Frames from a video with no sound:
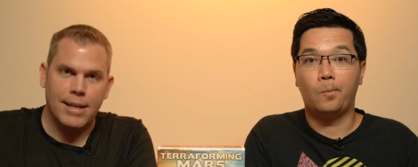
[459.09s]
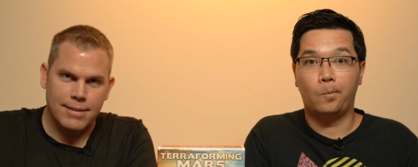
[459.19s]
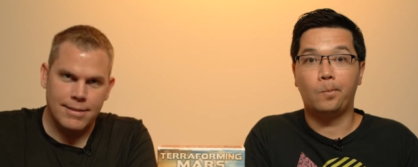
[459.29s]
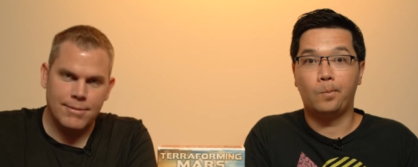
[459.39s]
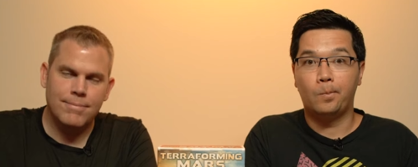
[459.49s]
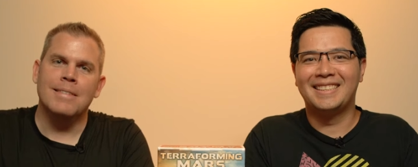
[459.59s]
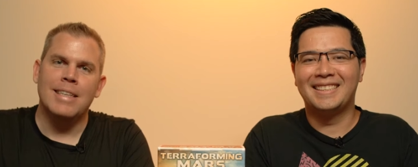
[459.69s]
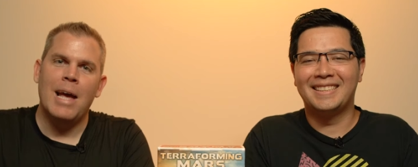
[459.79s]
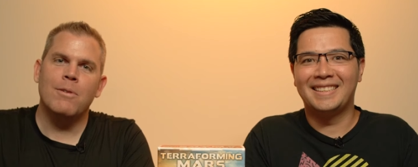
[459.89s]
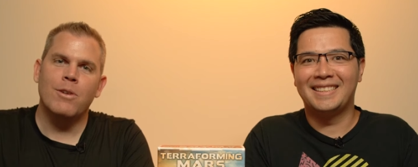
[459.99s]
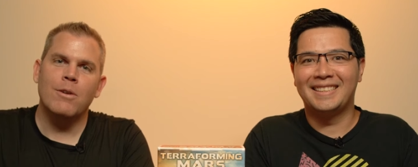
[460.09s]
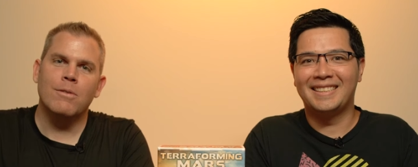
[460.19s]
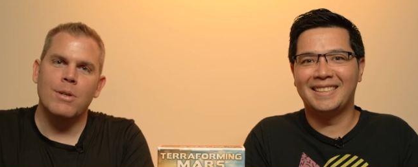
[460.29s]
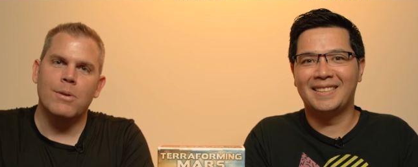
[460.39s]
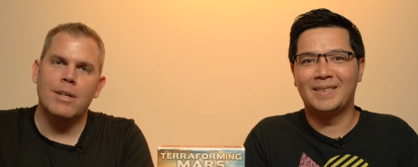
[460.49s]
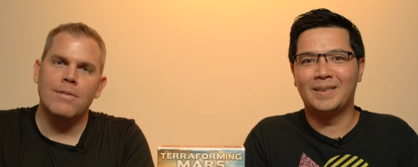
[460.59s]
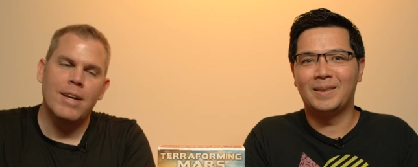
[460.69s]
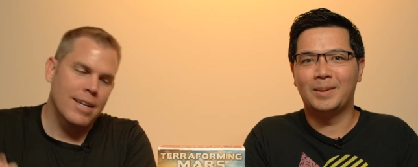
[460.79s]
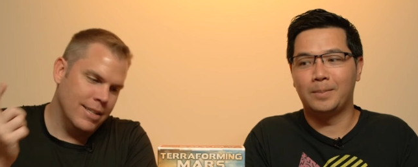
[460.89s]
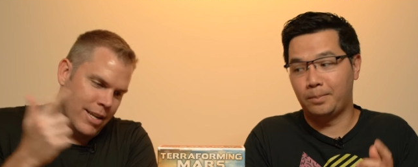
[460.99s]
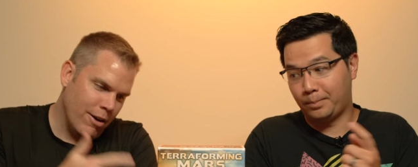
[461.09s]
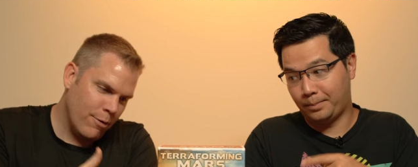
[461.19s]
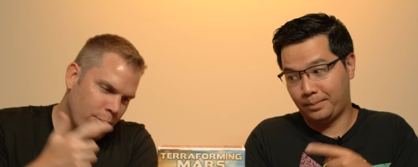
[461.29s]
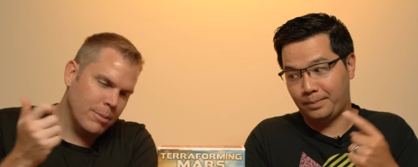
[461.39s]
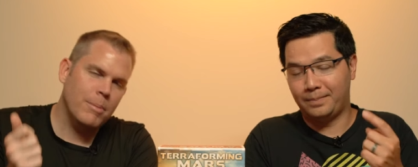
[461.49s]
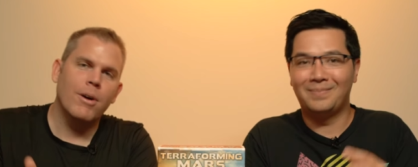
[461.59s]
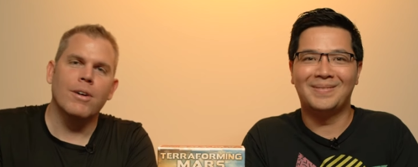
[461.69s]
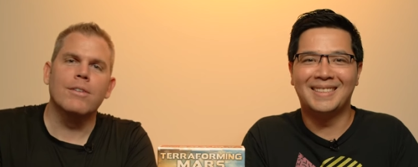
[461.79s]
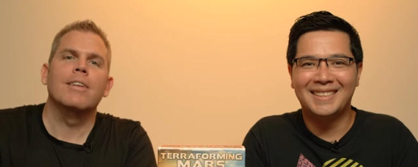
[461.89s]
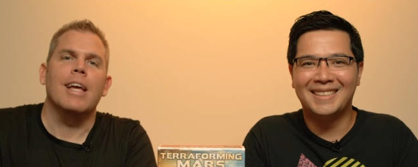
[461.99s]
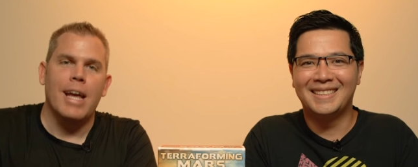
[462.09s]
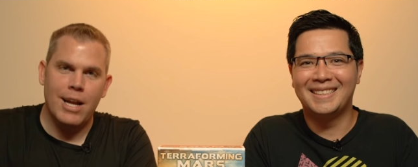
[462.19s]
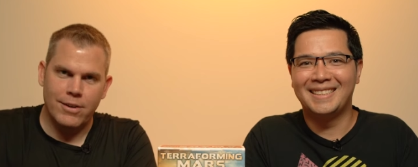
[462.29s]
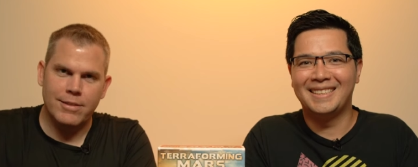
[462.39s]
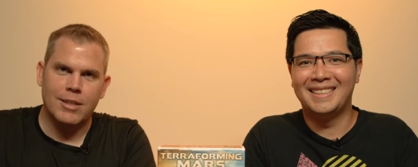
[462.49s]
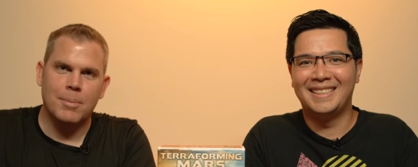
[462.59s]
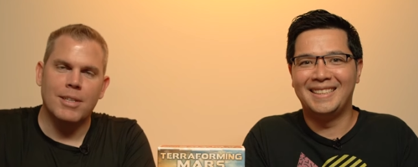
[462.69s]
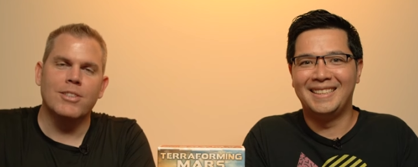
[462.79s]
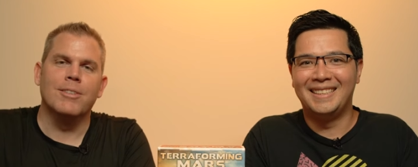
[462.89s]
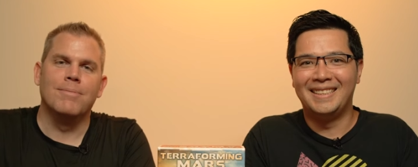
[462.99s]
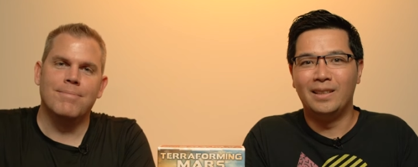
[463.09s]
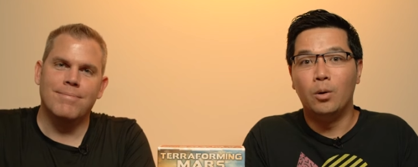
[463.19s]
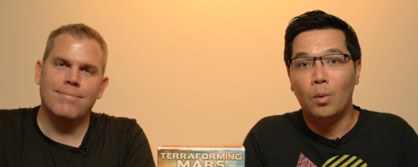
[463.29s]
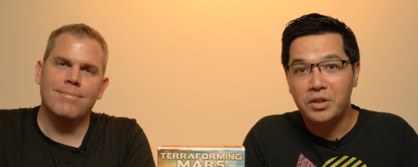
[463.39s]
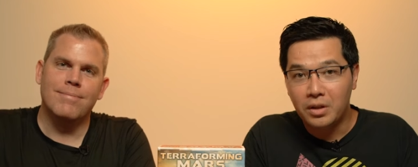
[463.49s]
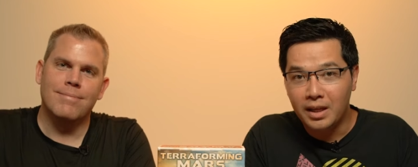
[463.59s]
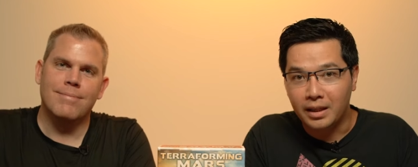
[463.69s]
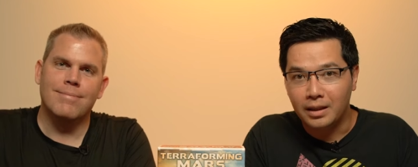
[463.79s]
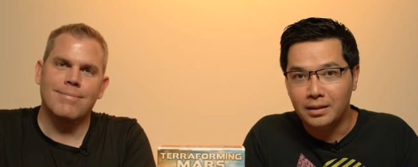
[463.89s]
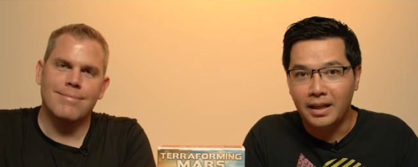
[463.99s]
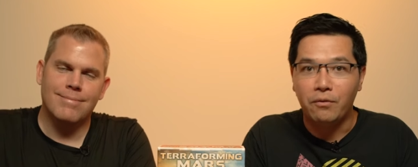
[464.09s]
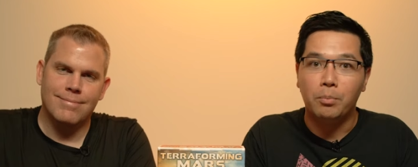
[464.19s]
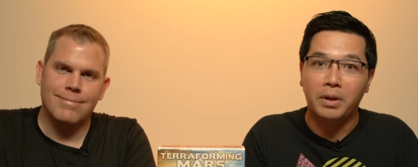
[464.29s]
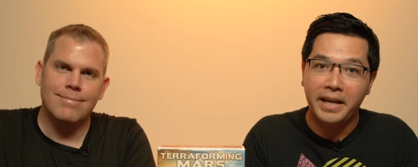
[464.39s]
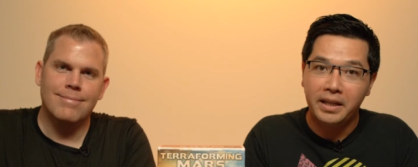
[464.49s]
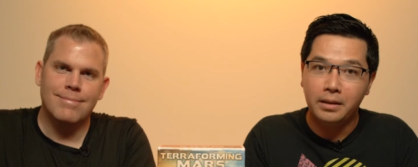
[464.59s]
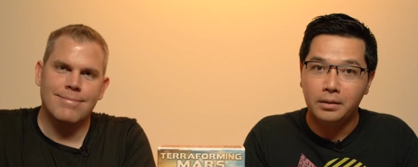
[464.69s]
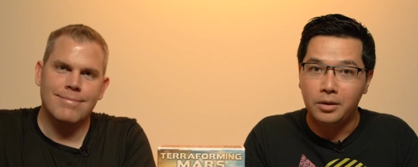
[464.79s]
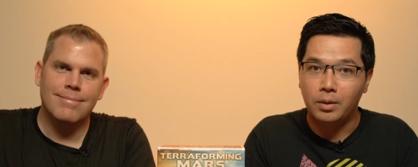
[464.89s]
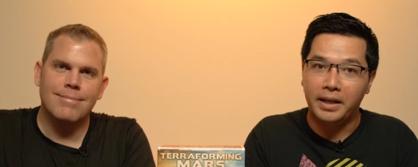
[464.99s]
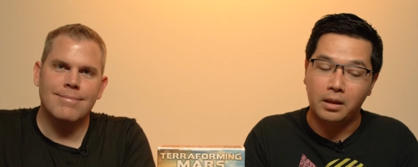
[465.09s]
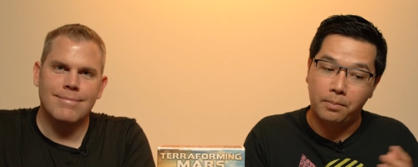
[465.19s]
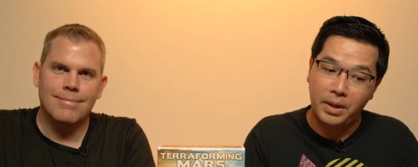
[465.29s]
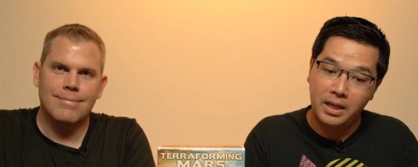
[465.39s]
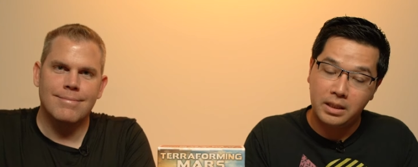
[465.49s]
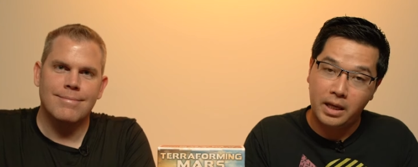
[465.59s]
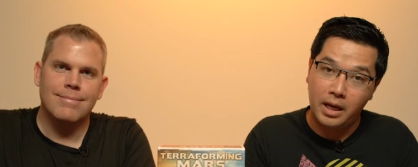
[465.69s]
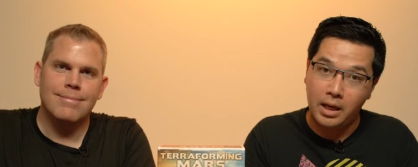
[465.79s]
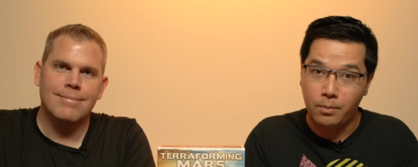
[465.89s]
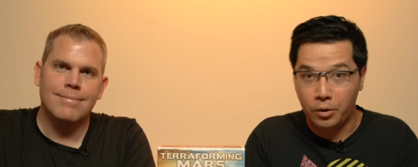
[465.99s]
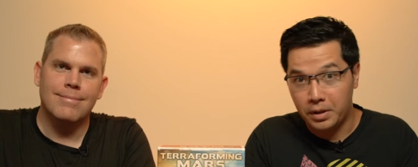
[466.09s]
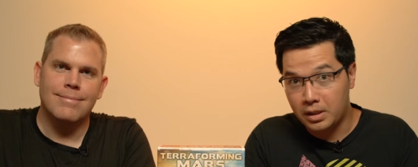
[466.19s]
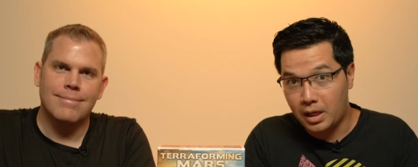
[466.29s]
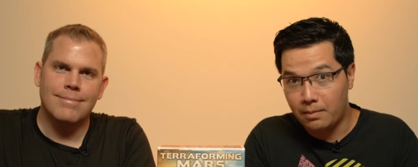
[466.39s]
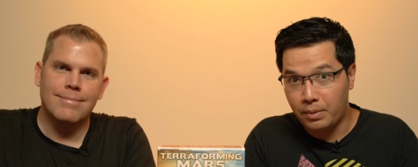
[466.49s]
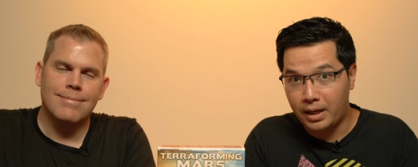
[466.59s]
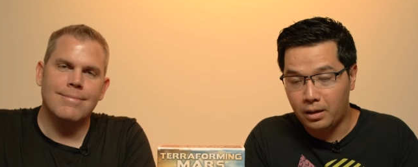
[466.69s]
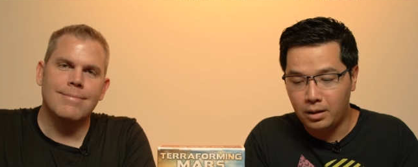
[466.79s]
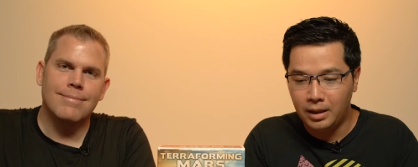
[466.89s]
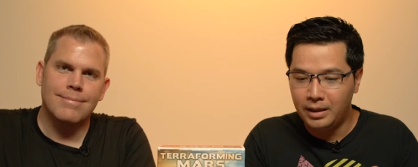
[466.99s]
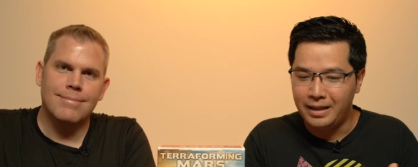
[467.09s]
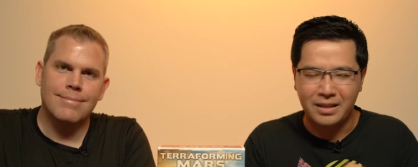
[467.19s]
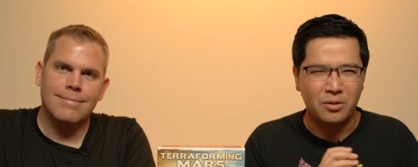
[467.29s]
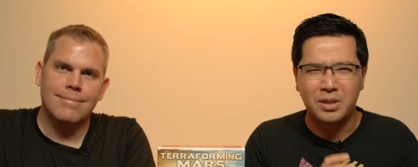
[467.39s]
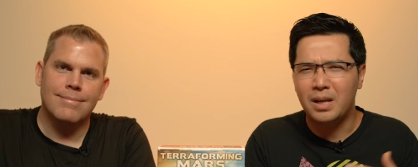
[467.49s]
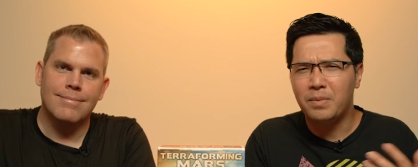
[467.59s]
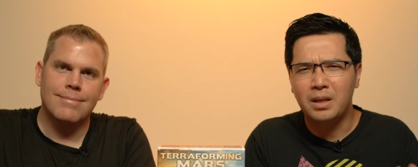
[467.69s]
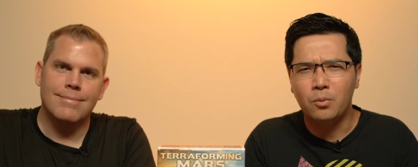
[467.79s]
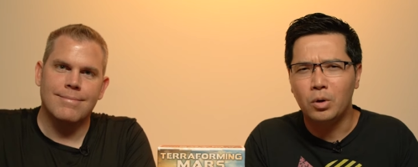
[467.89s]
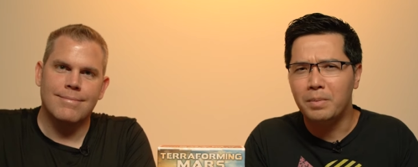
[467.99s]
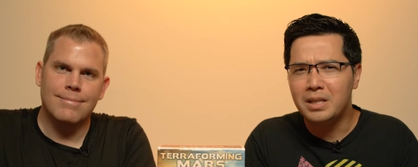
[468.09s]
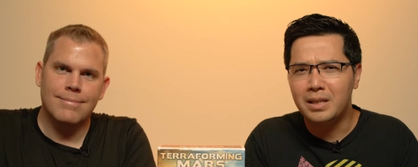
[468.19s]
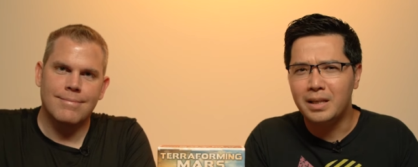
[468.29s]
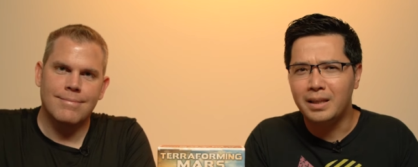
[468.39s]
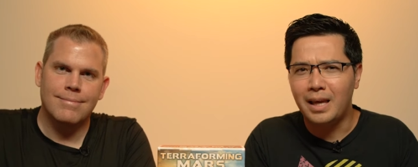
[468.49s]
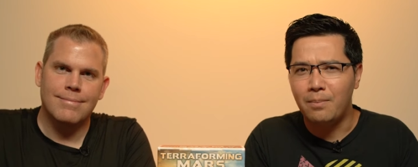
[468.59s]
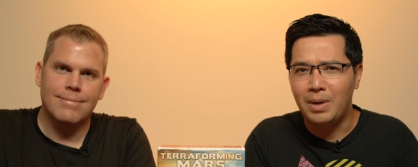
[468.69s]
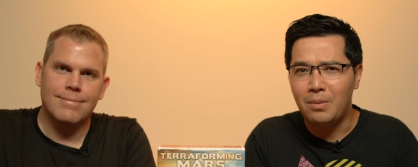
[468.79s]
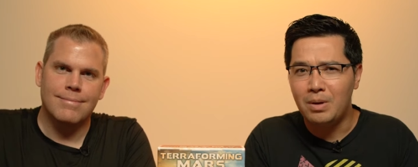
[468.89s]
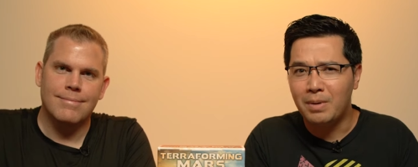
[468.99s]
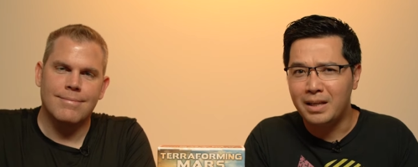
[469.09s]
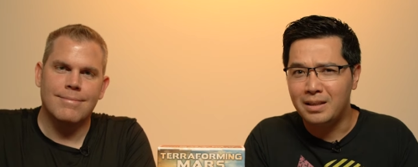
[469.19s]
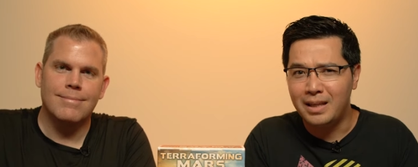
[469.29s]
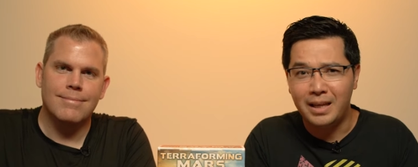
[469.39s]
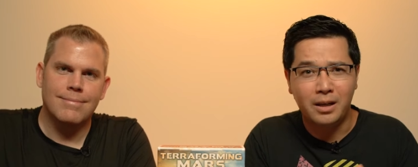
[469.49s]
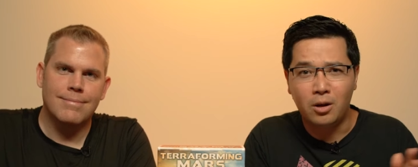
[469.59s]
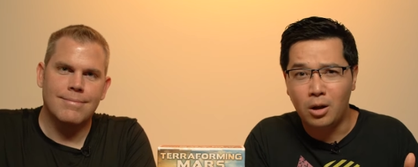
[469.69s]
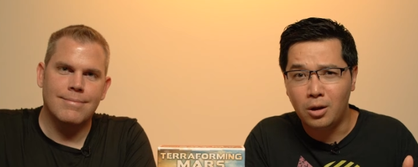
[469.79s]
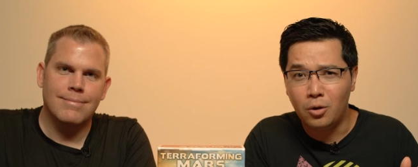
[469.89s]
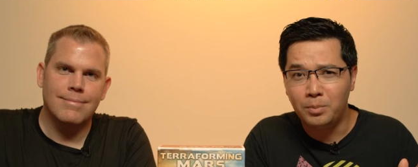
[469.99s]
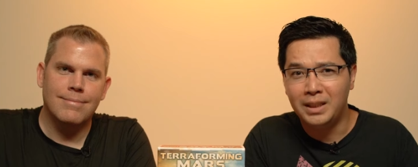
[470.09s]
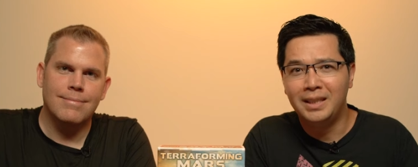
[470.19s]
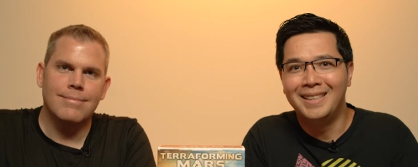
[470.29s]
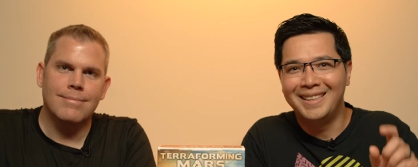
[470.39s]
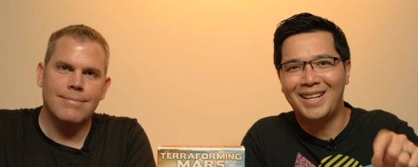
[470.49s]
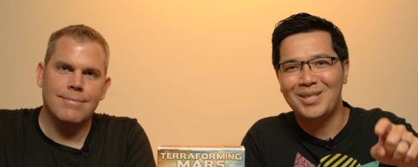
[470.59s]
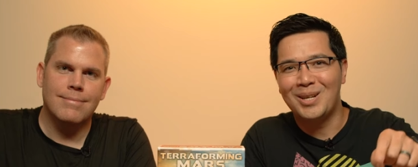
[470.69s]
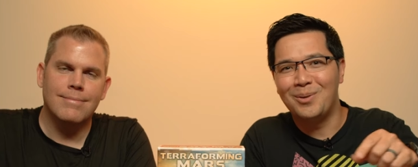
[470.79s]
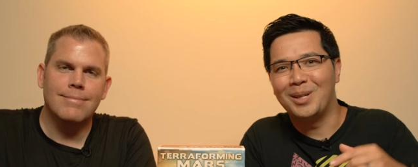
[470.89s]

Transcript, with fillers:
Speaker 1: eight. And that was our review of Terraforming Mars, Ares Expedition. What'd you think? Have you played it? Do
Speaker 2: you like the base game or this game better? Is there something we're missing that maybe might hit it all home? Let us know